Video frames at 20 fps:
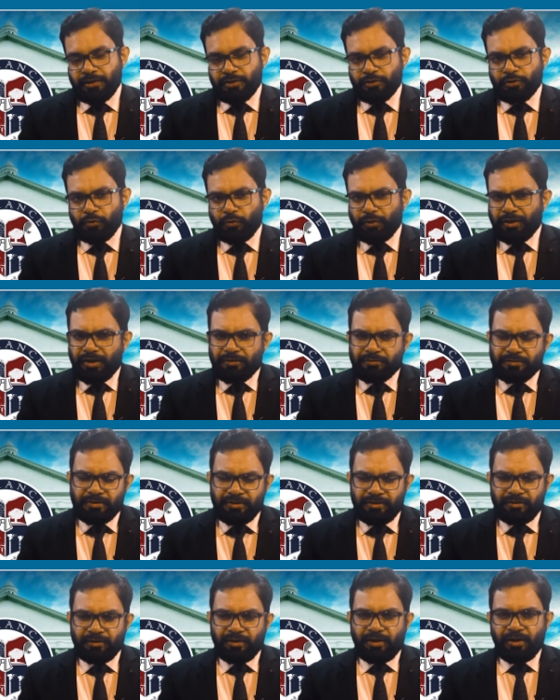So what I've
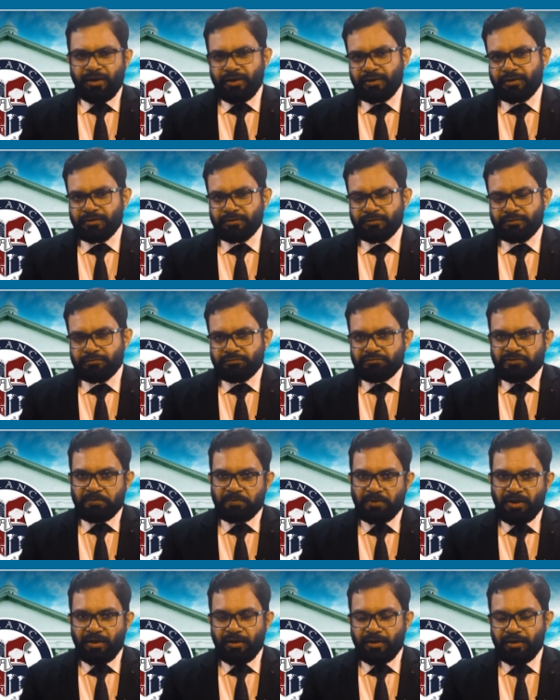seen that uh,
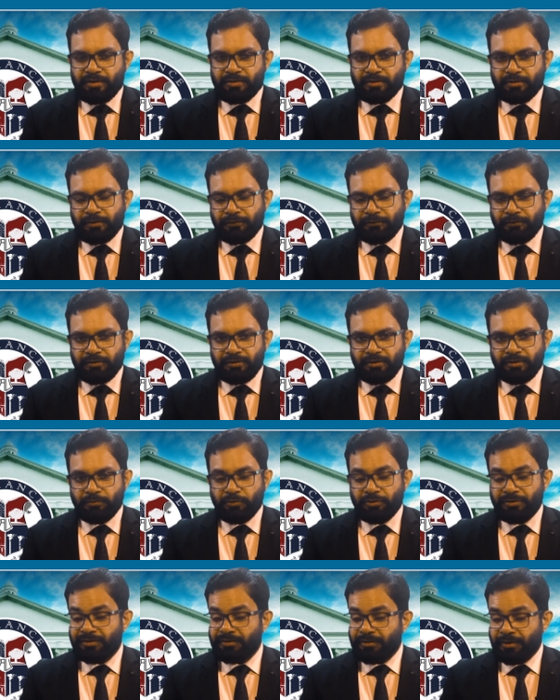Nepal has roughly
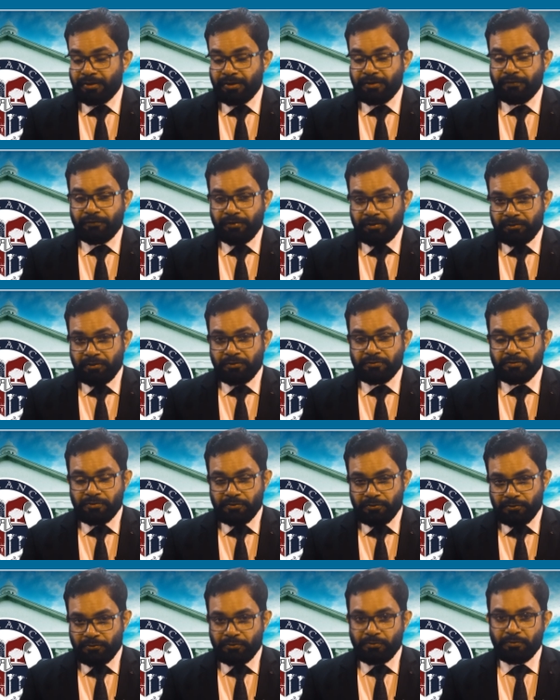more than 35,000
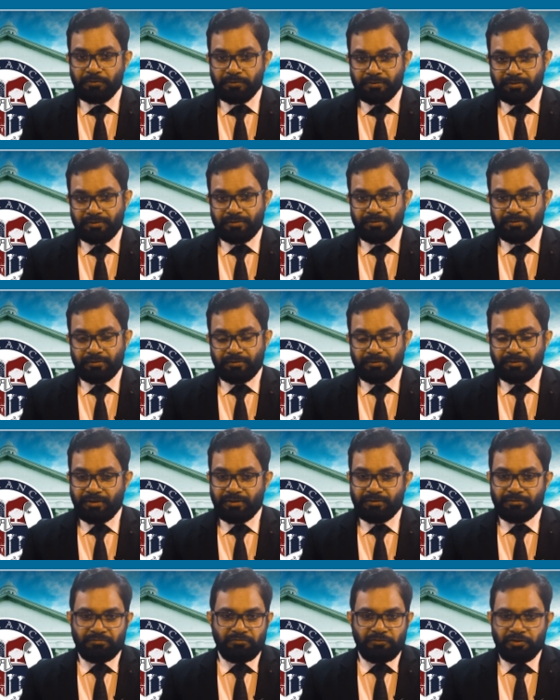schools,
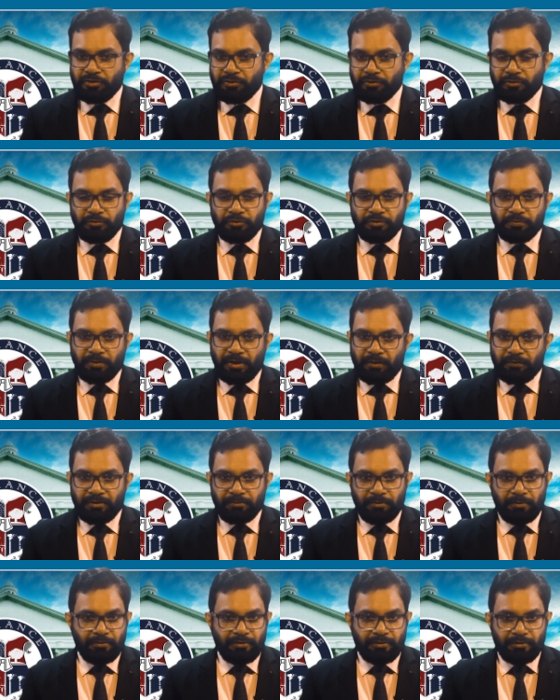right, which includes private
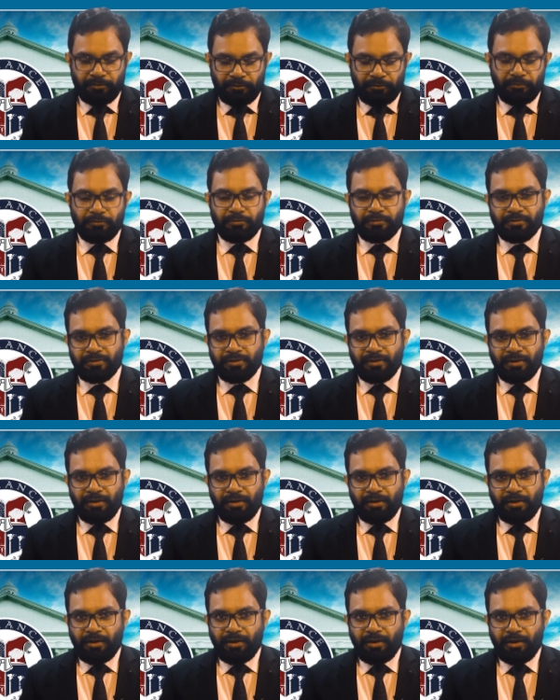and public schools
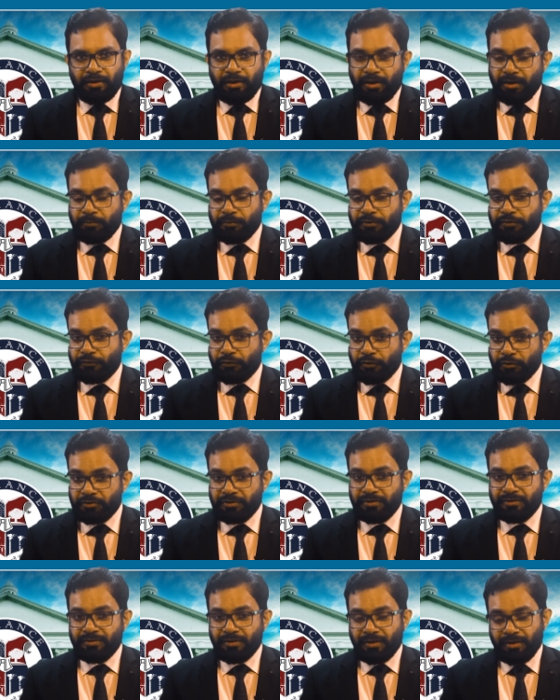and almost
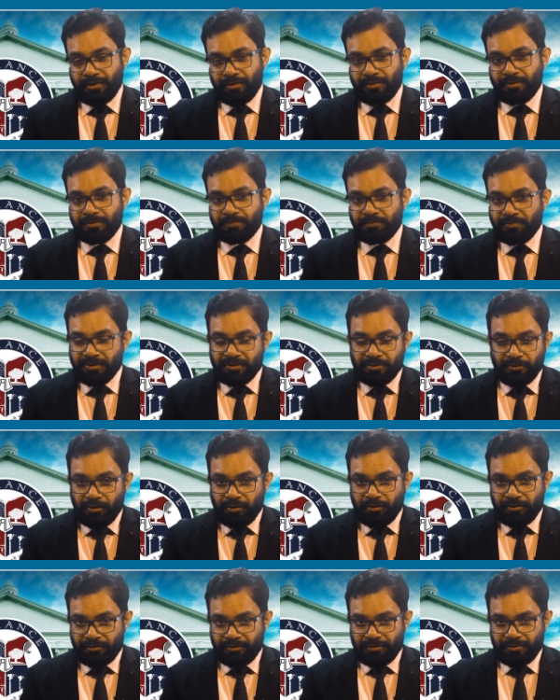1400 plus
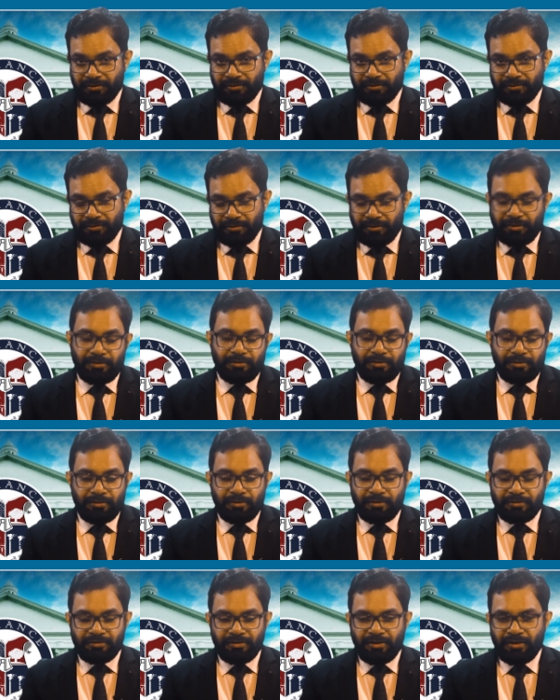colleges, right, in
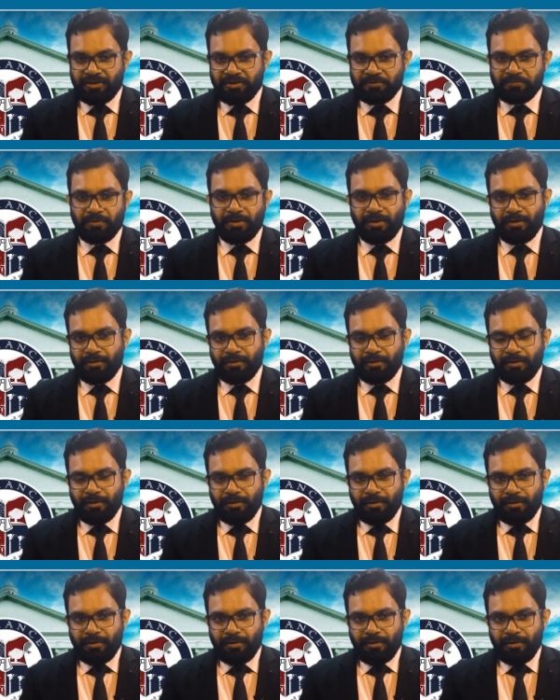entire Nepal.